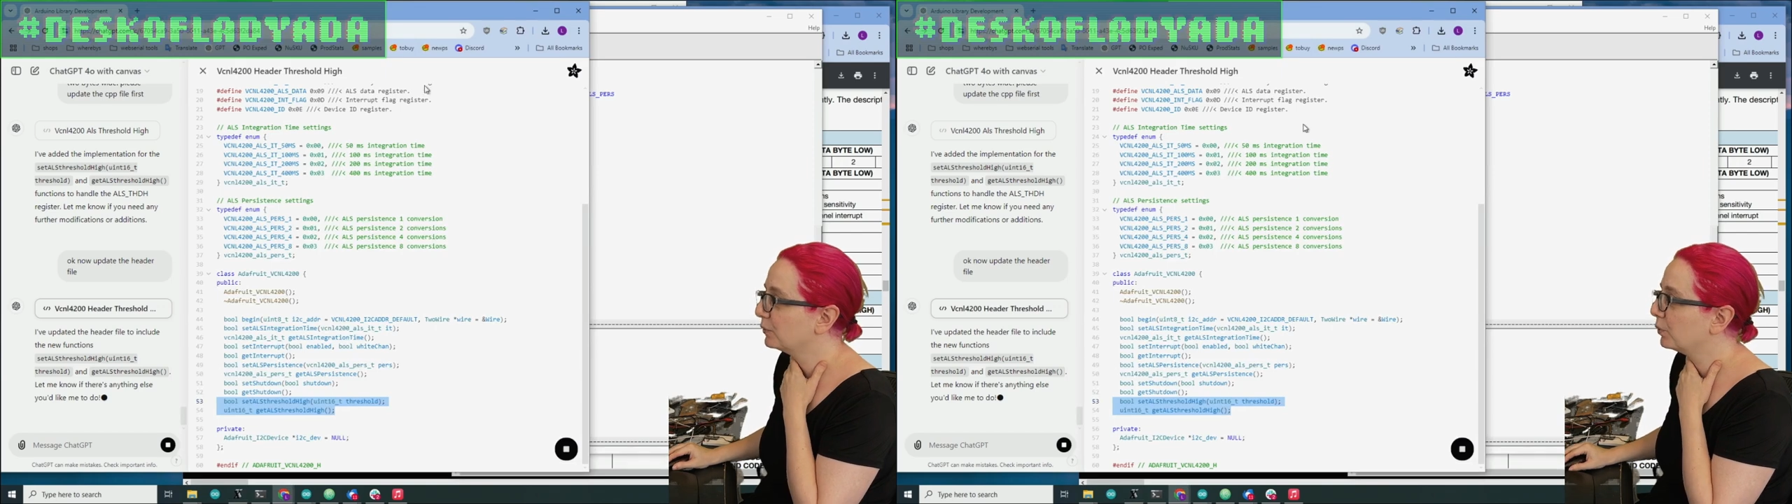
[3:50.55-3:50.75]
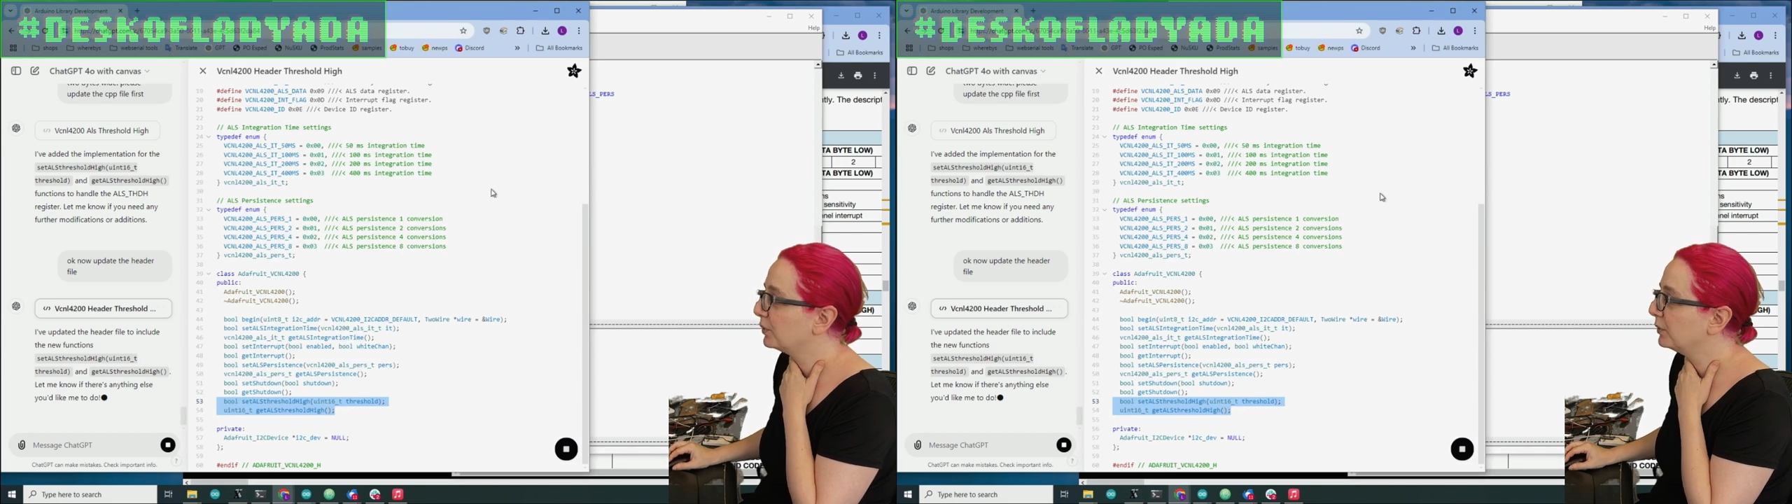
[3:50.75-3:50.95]

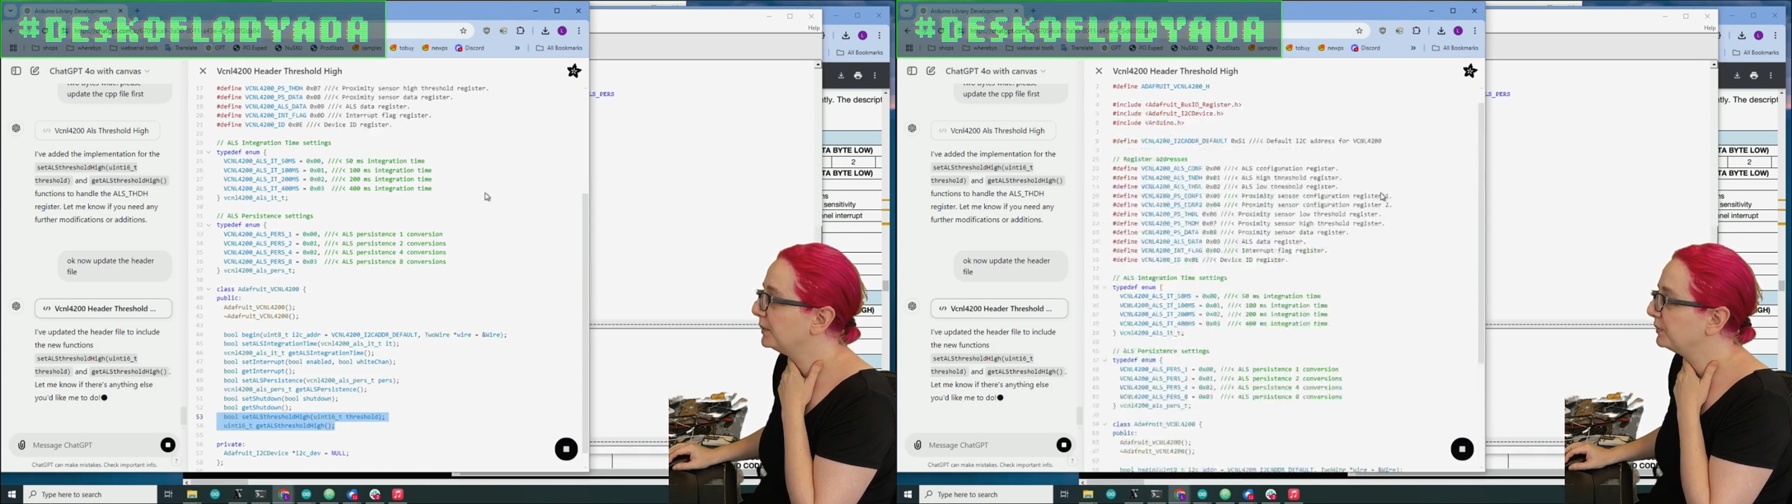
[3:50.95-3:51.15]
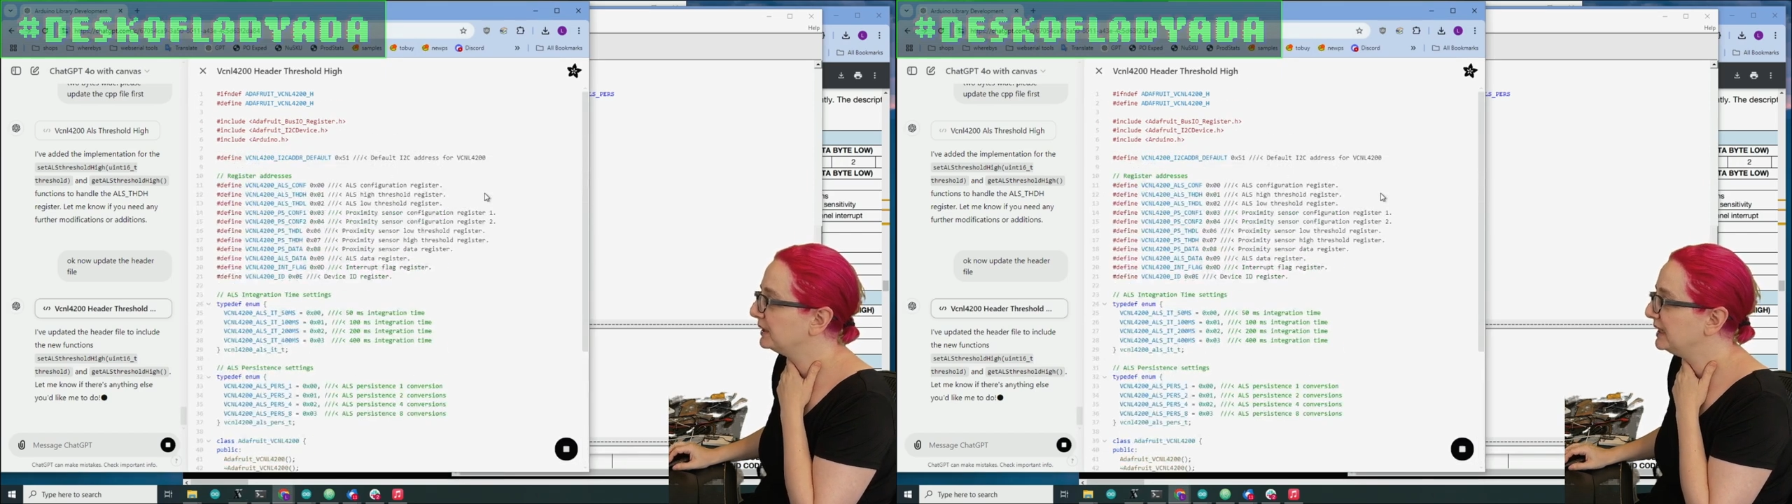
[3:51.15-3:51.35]
what would be
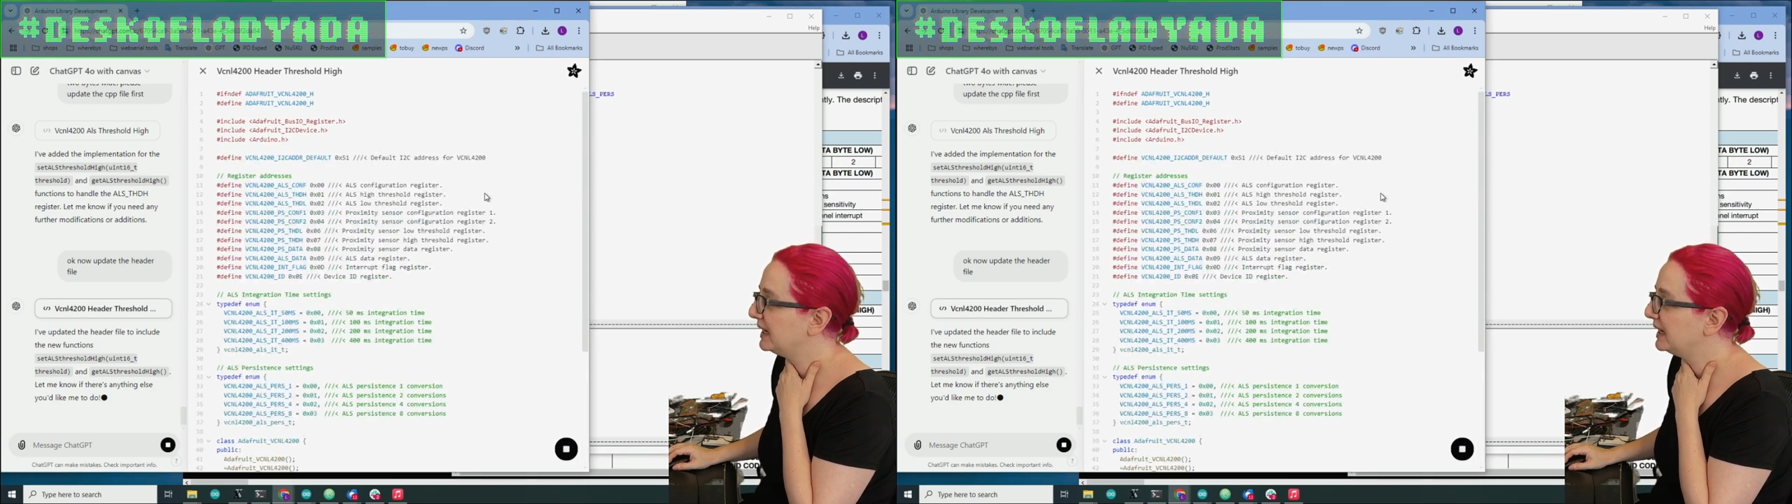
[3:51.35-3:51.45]
really